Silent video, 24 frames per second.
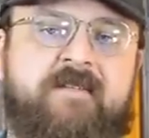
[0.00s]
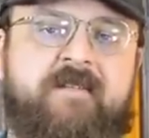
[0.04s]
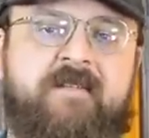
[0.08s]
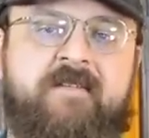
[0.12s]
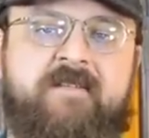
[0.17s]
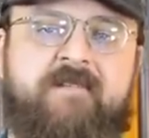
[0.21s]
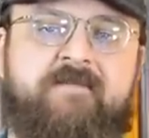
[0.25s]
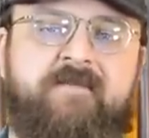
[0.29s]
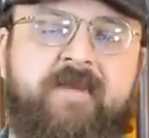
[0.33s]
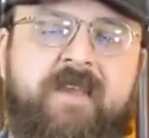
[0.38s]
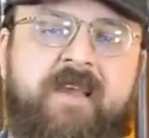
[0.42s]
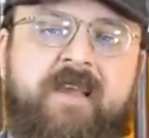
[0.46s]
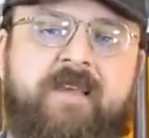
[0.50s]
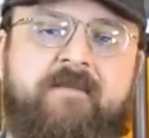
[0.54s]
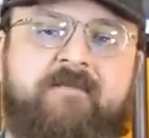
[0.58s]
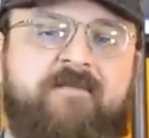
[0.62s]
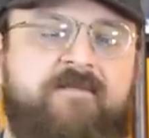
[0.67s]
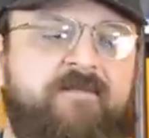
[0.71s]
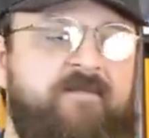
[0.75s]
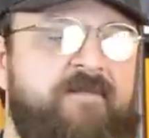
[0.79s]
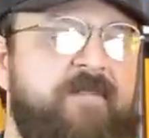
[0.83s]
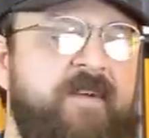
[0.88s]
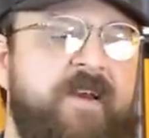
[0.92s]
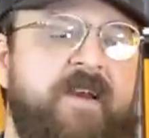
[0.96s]
This has become
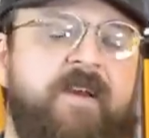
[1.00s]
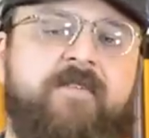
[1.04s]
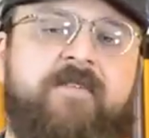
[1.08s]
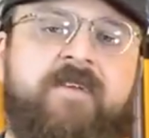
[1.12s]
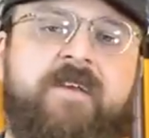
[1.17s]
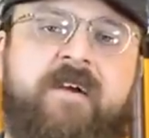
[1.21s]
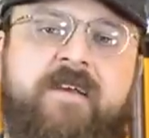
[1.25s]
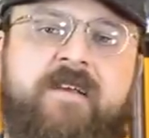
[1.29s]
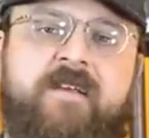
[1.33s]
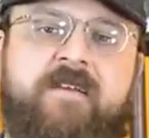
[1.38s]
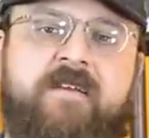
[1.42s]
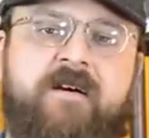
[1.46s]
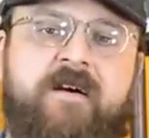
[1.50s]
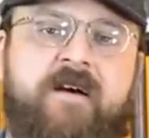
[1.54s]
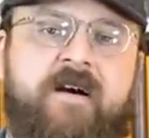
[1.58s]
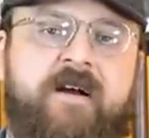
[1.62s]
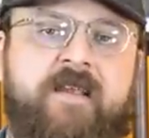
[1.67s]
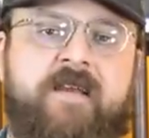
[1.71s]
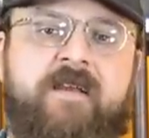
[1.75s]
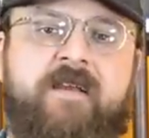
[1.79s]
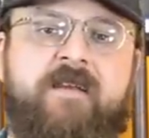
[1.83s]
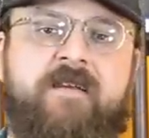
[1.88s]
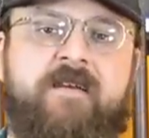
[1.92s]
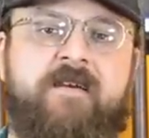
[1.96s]
very
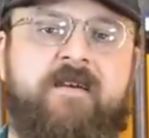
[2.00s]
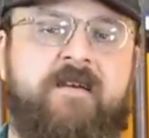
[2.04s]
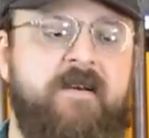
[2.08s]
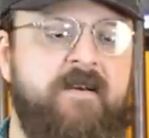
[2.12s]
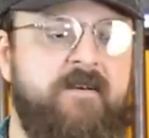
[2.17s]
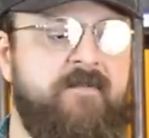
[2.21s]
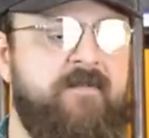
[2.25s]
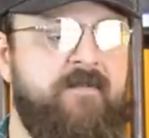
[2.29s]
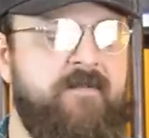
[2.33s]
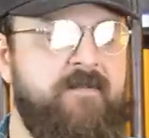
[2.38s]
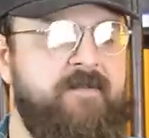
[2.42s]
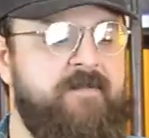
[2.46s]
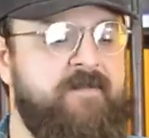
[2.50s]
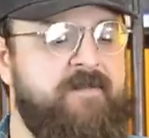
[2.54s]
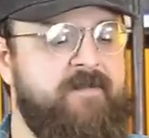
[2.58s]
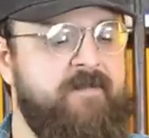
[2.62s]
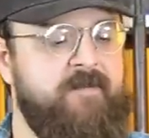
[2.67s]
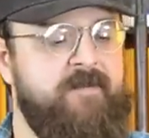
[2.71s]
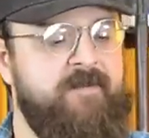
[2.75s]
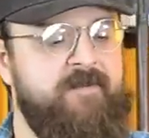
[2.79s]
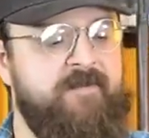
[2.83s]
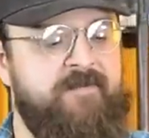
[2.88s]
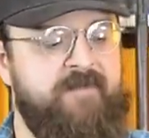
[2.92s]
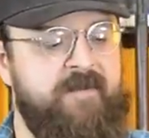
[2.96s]
iconic for
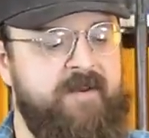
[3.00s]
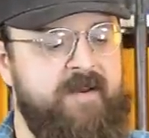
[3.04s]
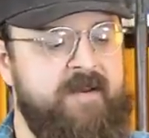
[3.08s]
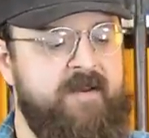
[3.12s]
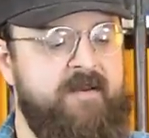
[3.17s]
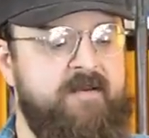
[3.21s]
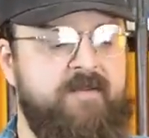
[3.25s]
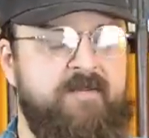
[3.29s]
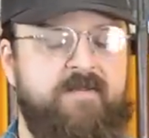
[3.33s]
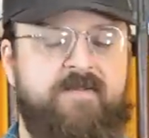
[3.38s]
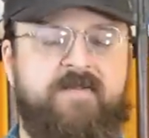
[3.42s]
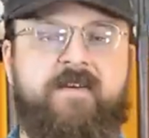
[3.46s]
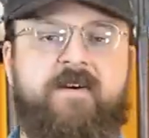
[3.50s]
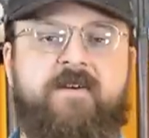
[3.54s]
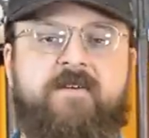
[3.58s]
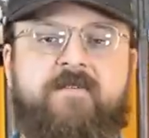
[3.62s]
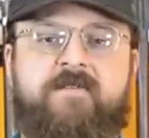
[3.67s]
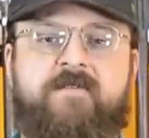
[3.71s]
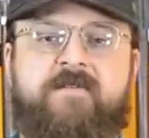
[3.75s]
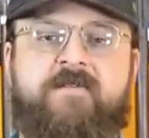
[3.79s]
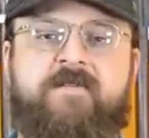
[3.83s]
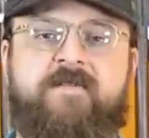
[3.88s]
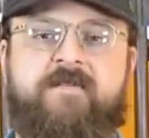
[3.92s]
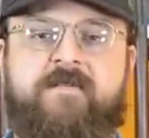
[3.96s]
sort of
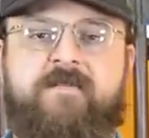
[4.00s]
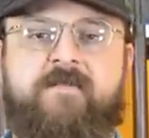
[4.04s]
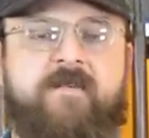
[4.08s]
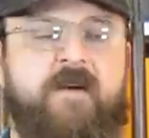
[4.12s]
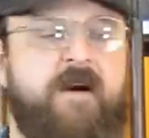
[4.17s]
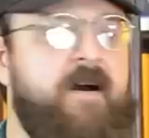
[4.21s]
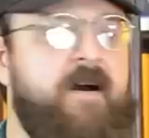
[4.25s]
those